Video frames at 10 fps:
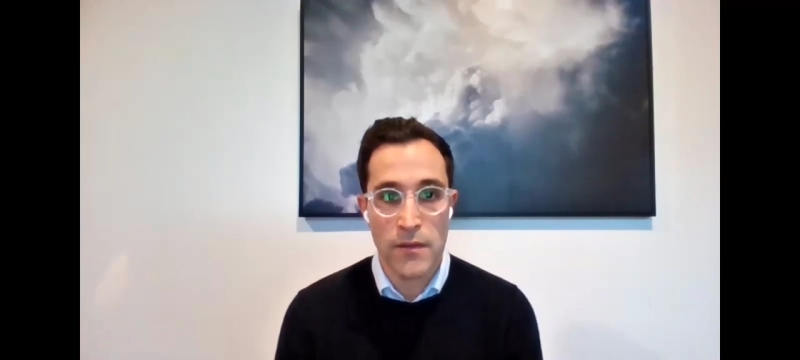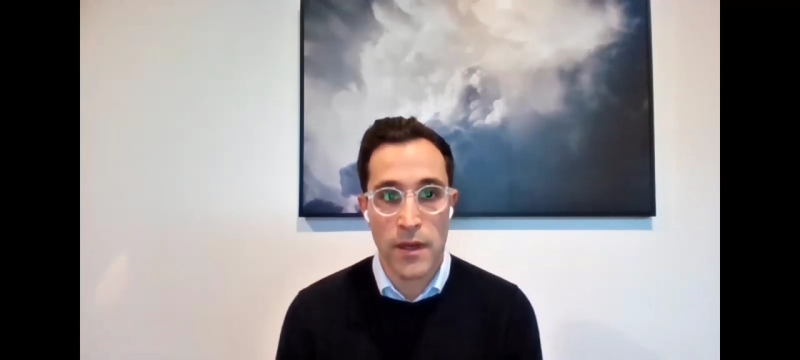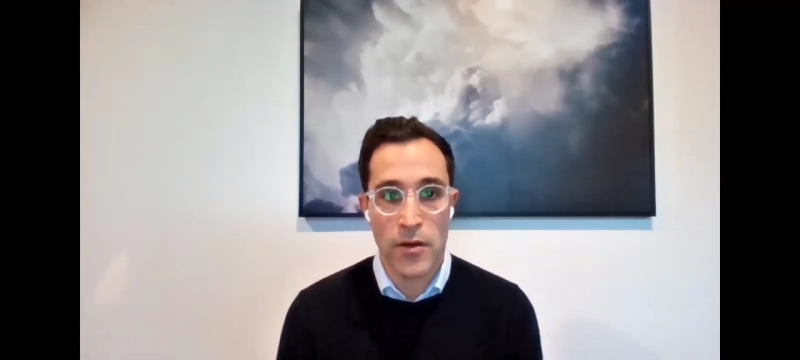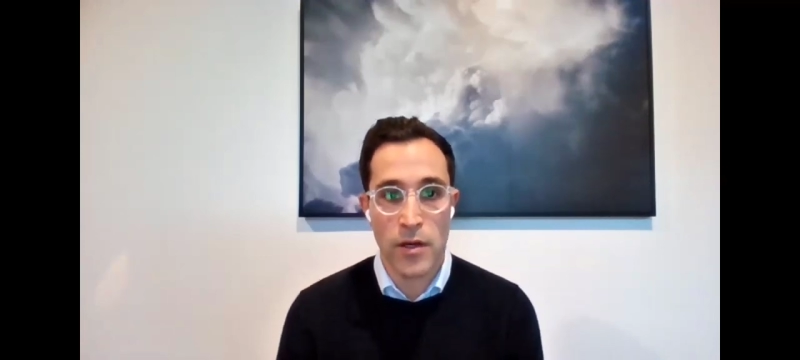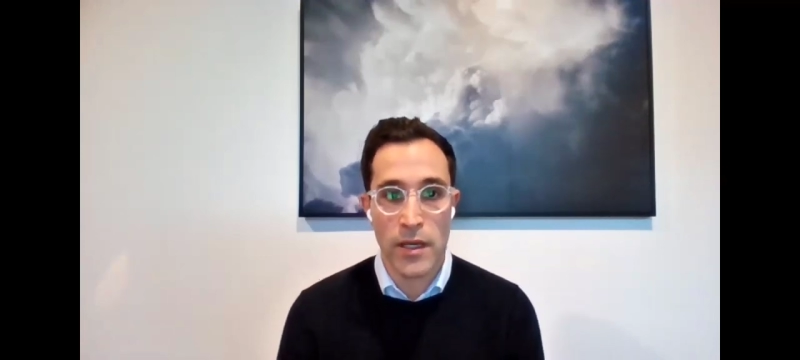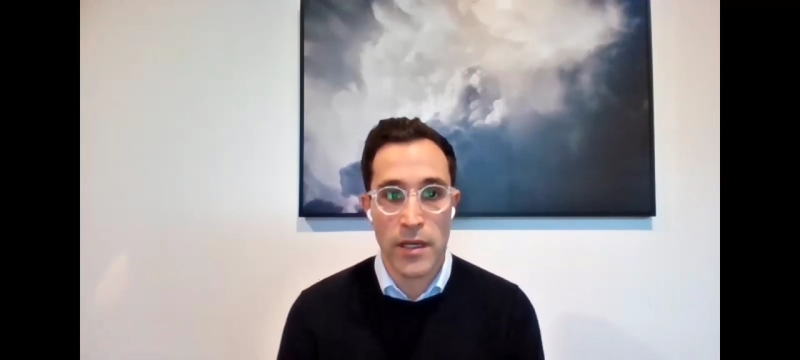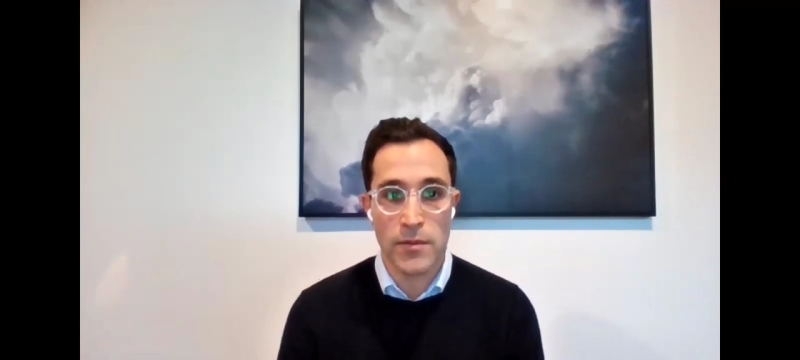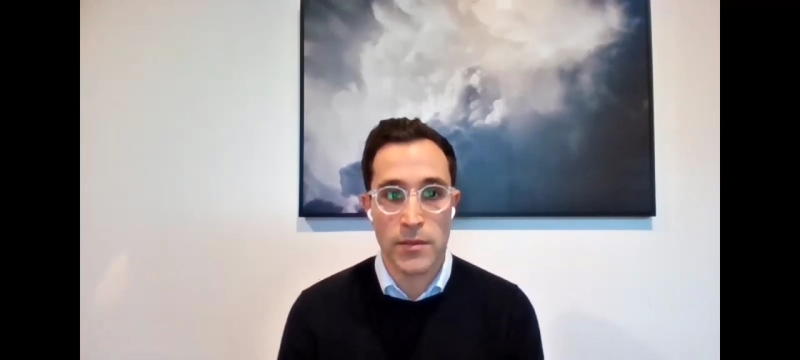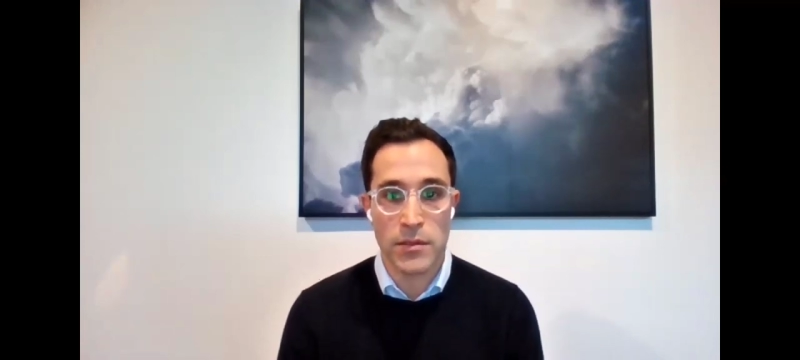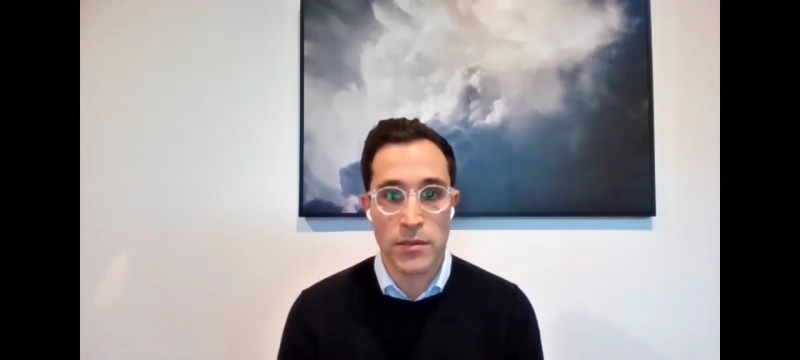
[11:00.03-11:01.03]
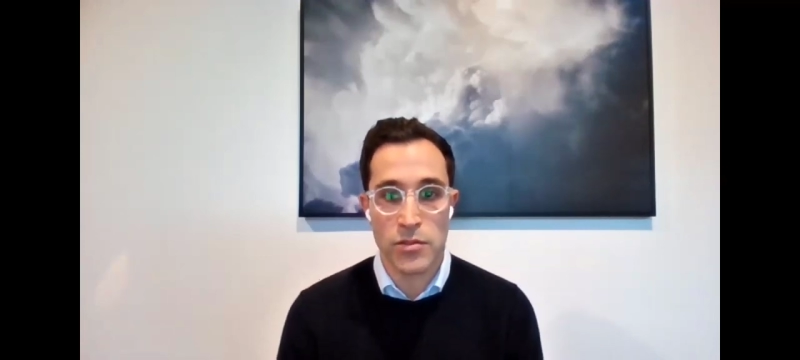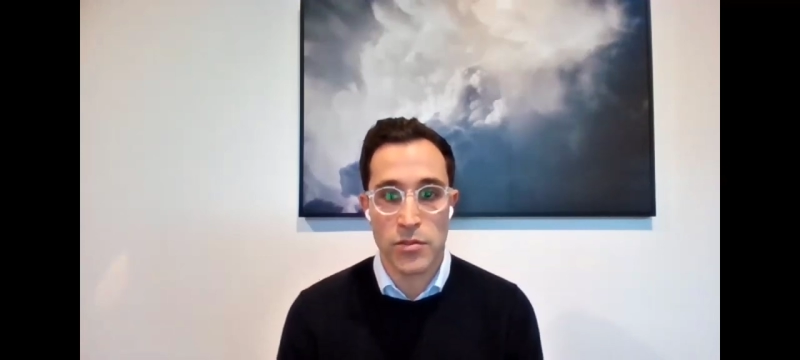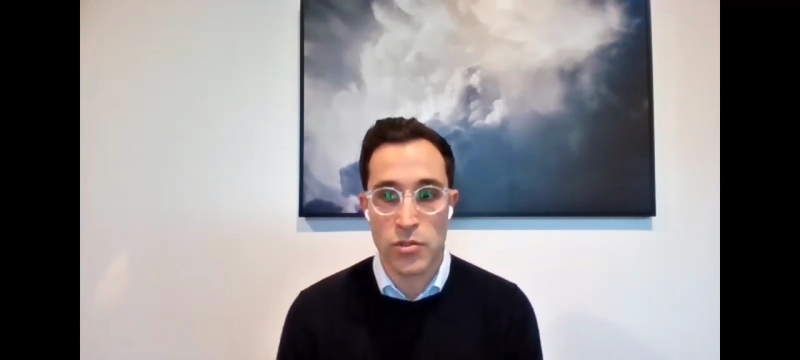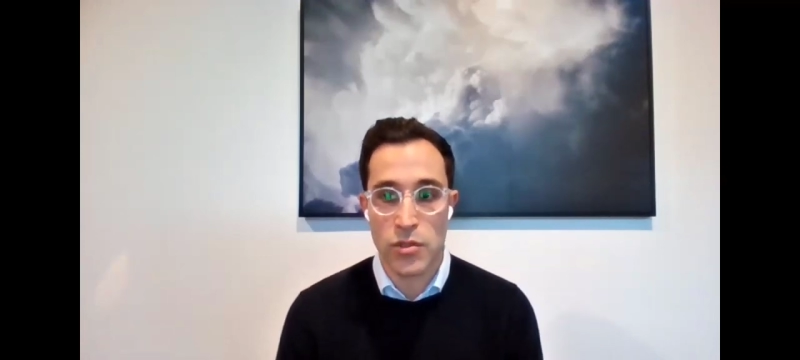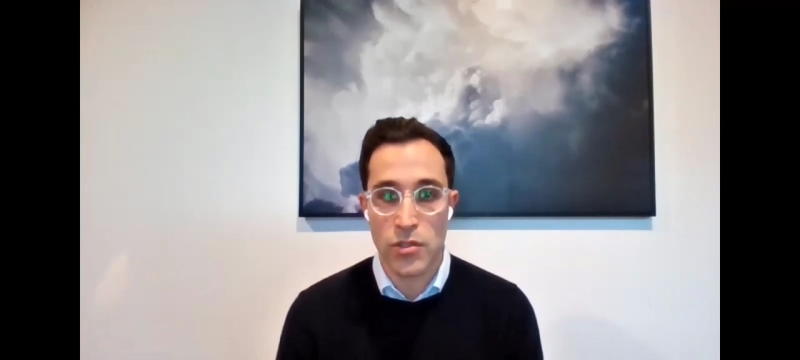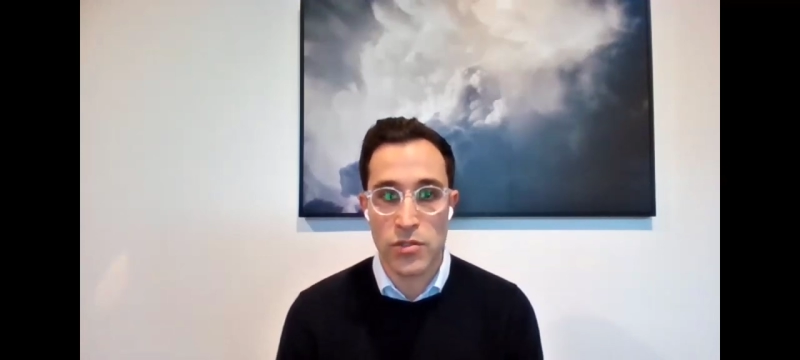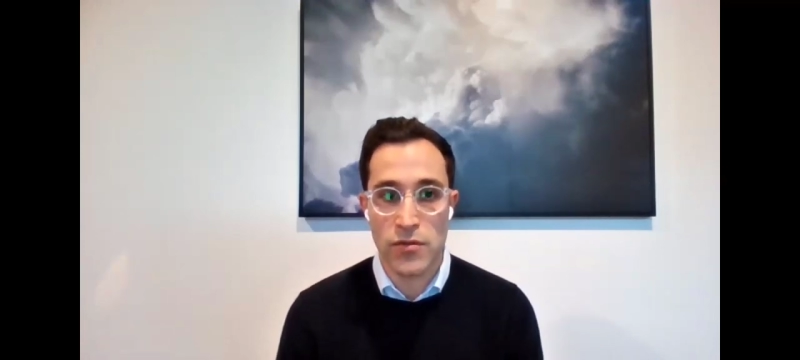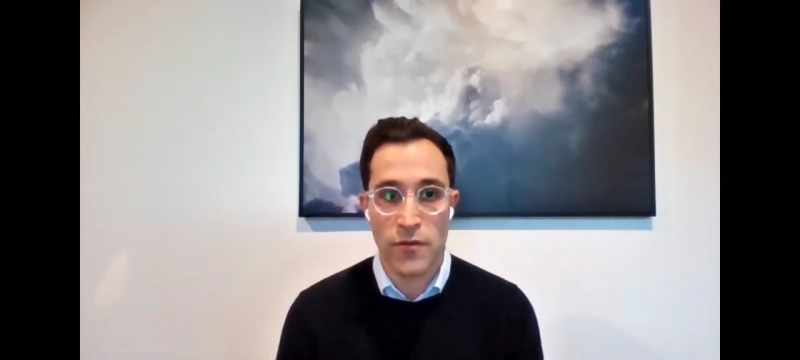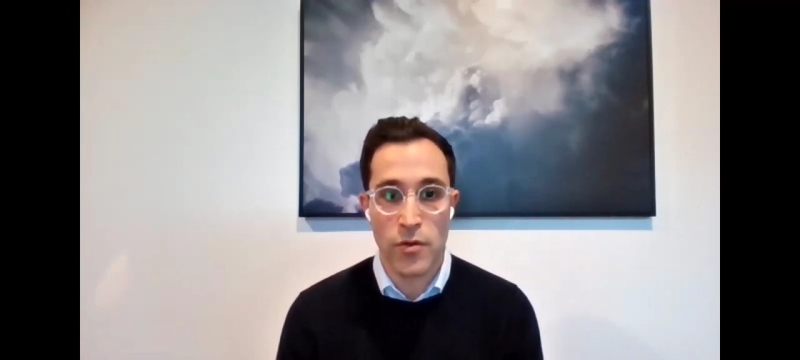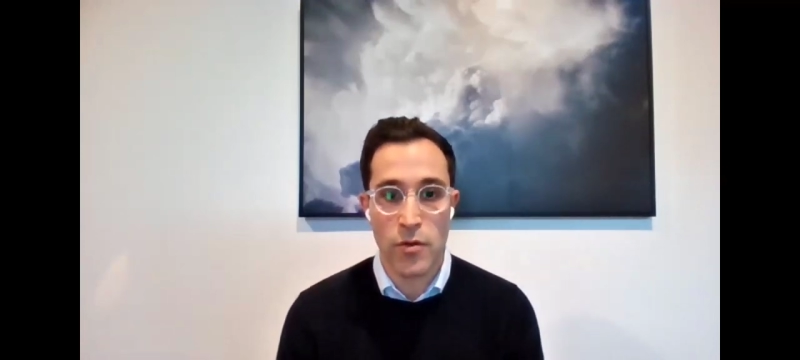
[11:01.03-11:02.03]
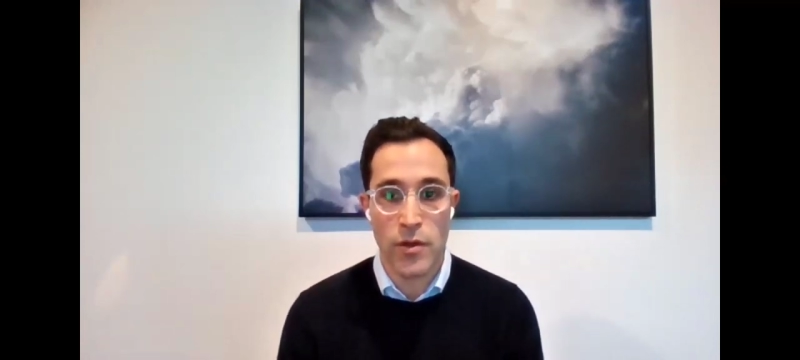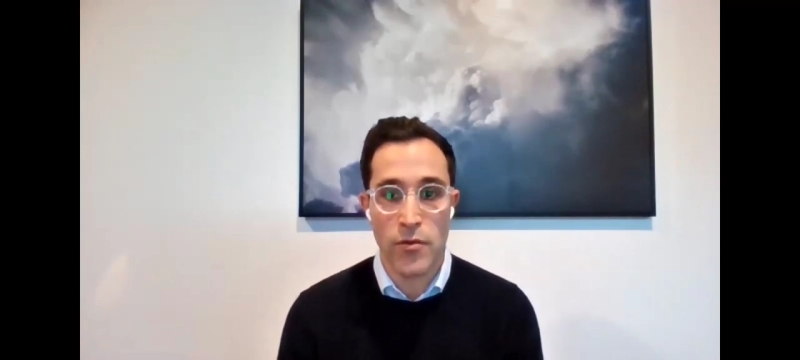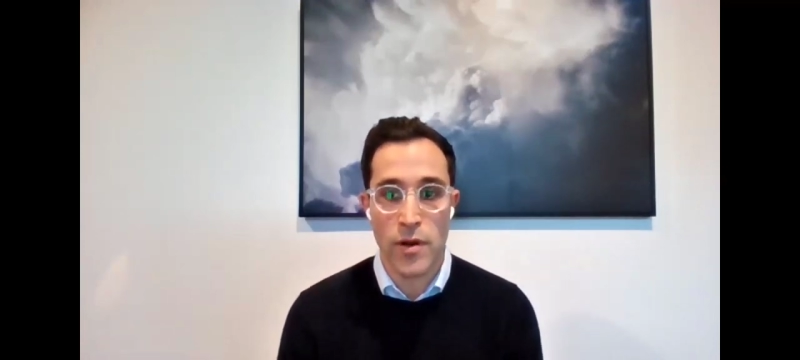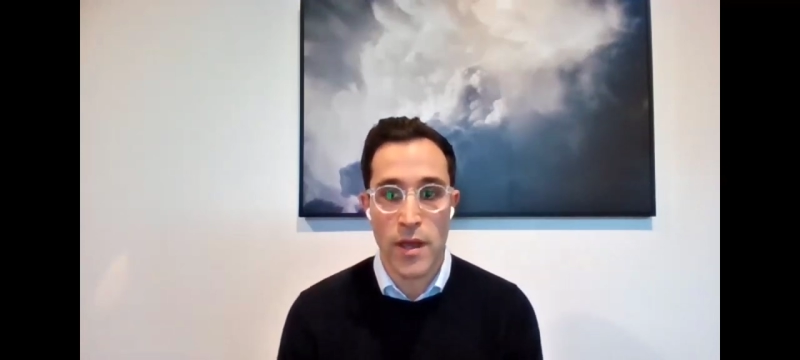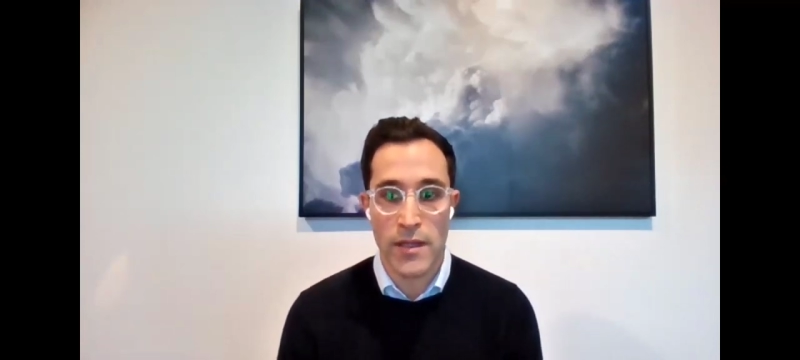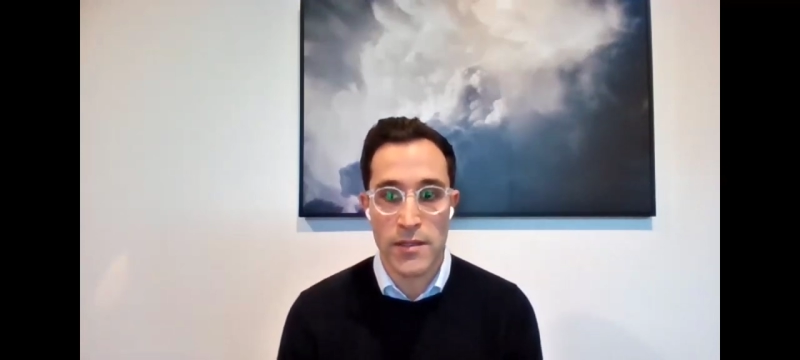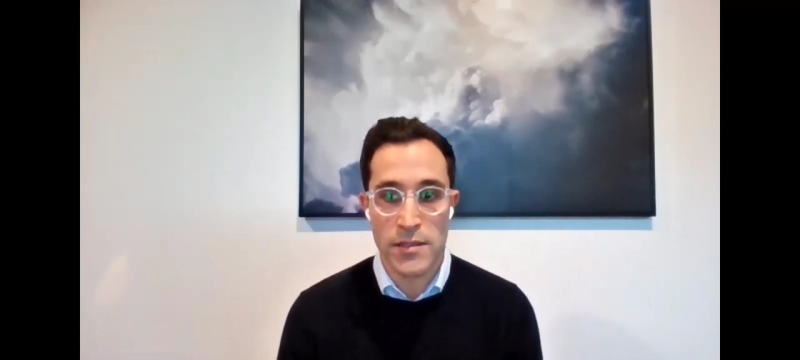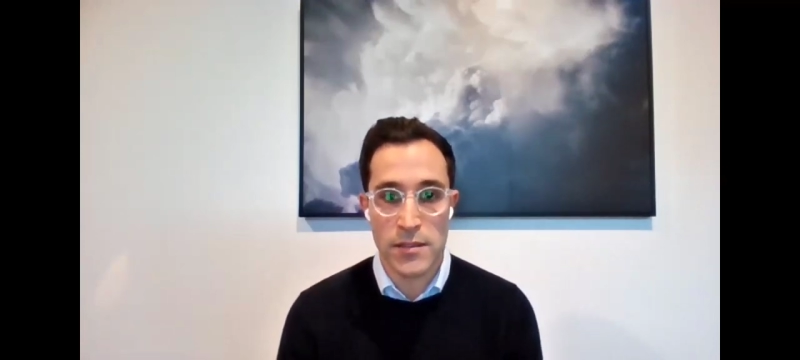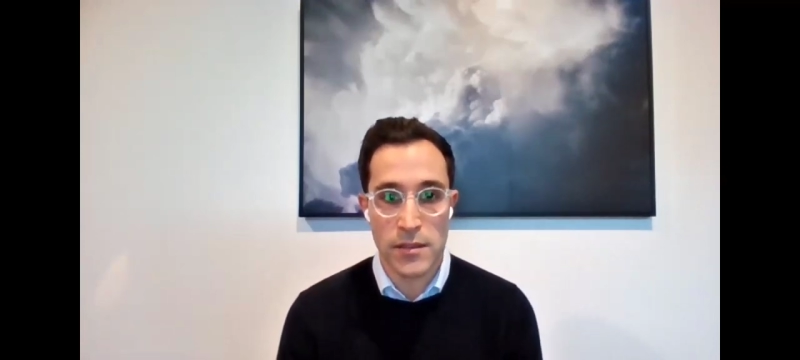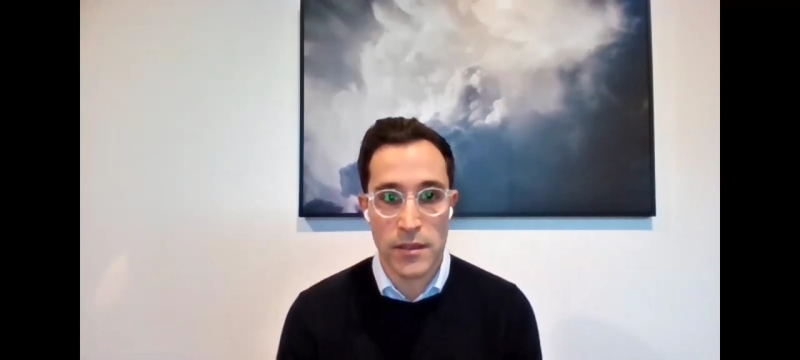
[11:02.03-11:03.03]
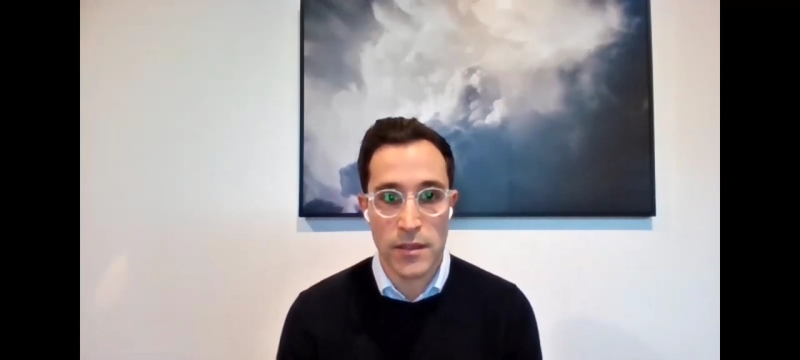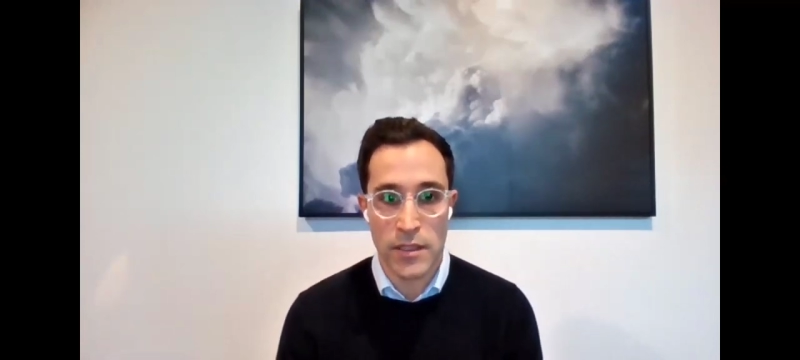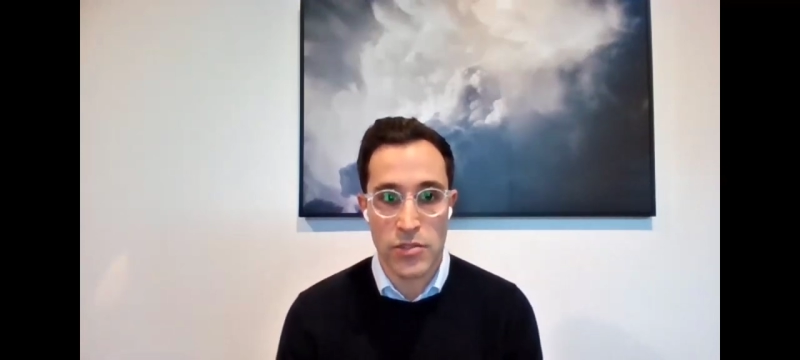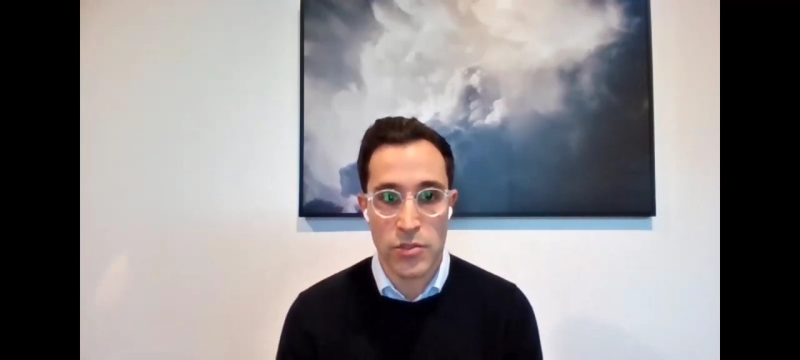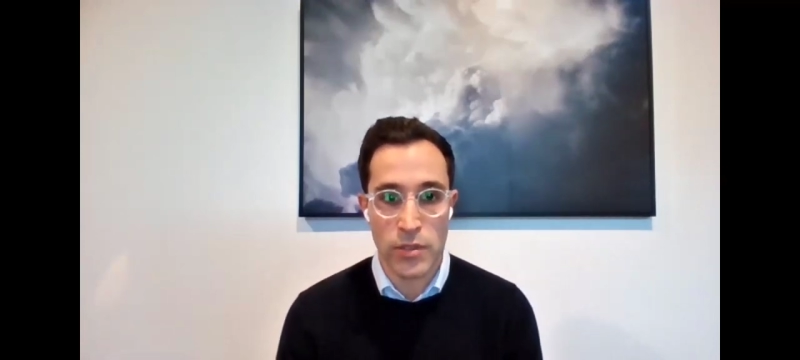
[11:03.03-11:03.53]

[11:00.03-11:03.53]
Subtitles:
they are able to transfer their rands into